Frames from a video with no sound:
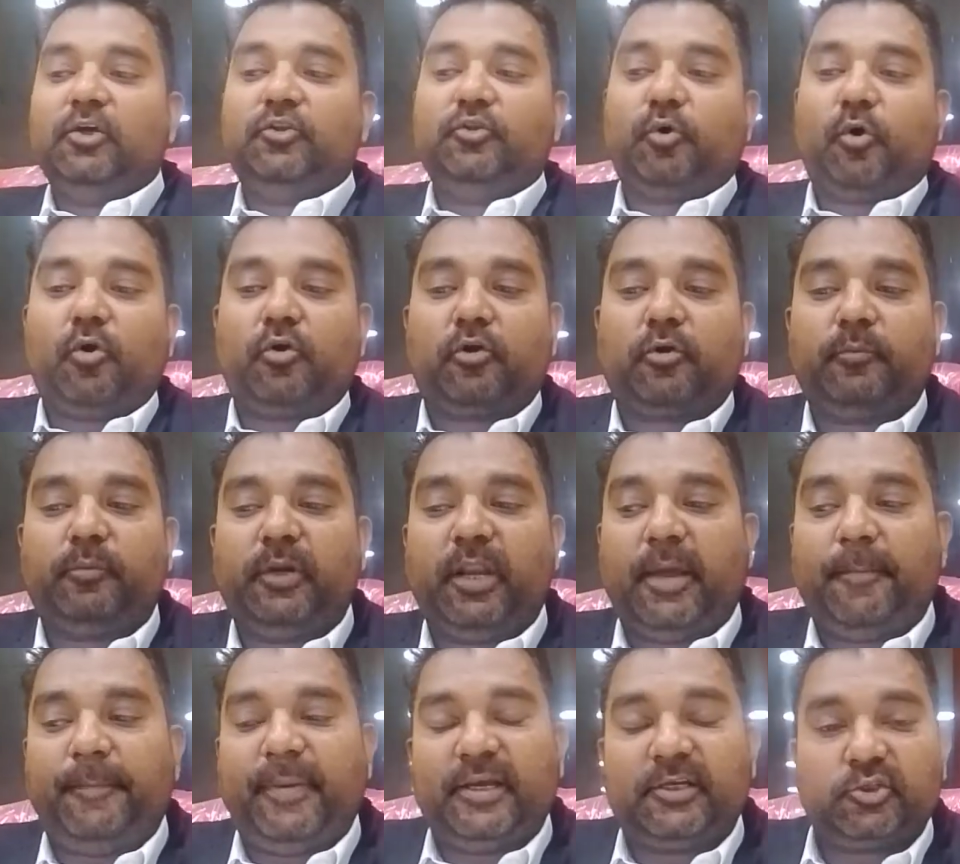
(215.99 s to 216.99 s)
the Honorable
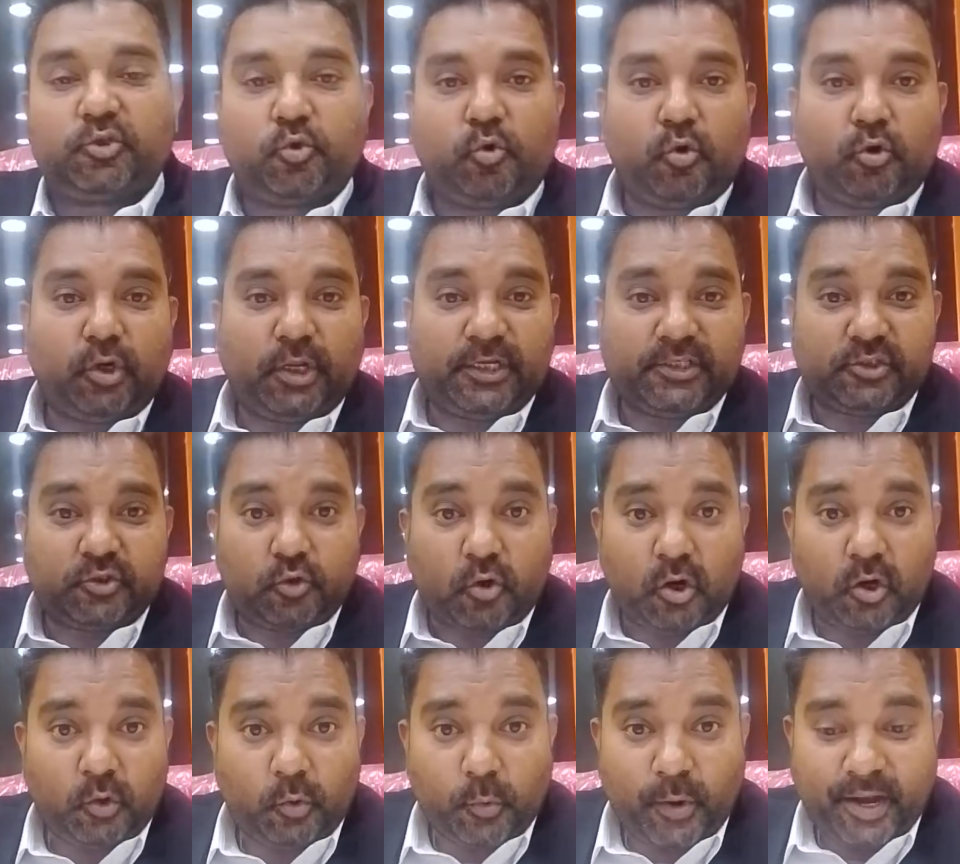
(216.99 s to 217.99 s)
Apex Court has
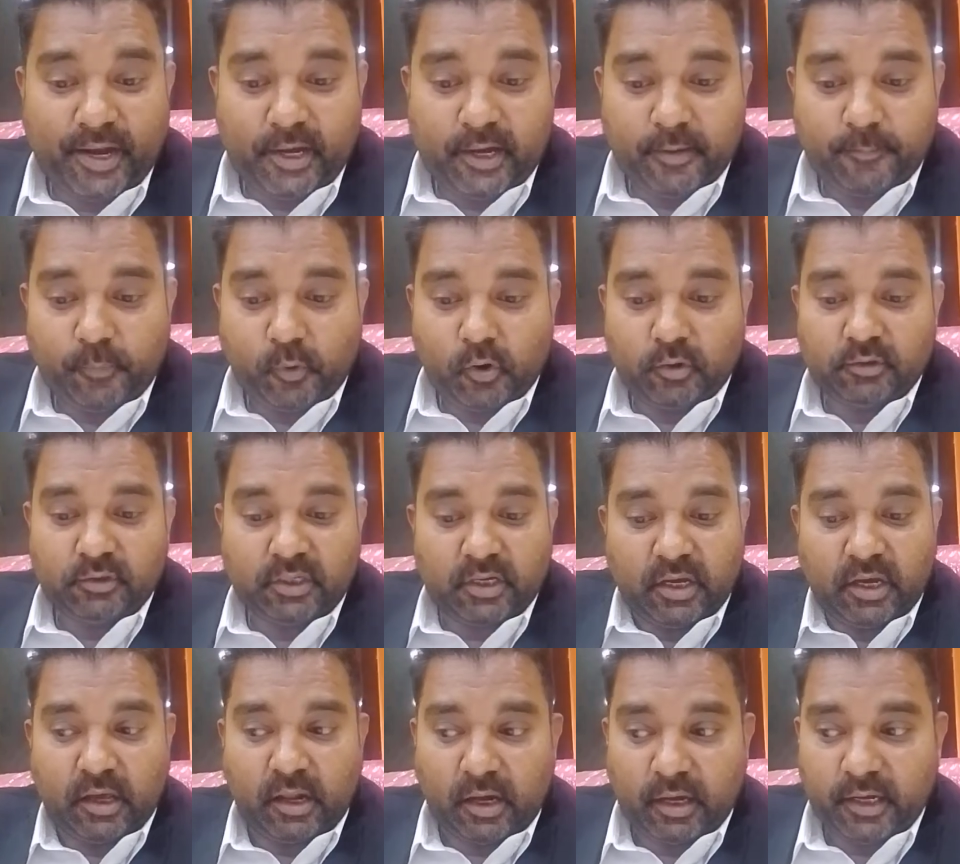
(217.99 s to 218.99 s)
not dwelled upon the
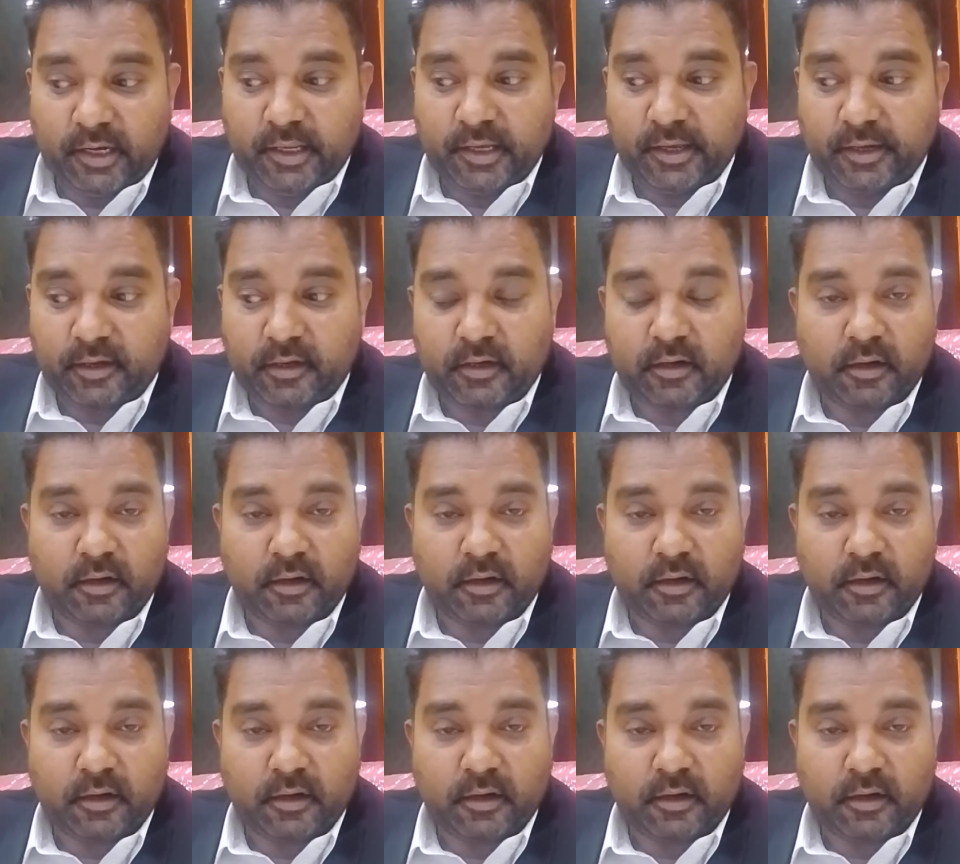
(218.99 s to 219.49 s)
earlier